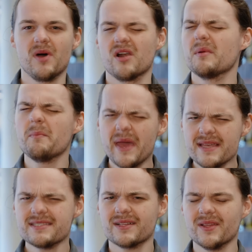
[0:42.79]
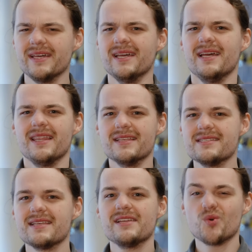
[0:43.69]
the monitor, but basically this
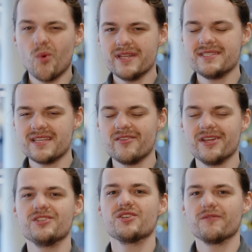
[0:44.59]
is a 27 inch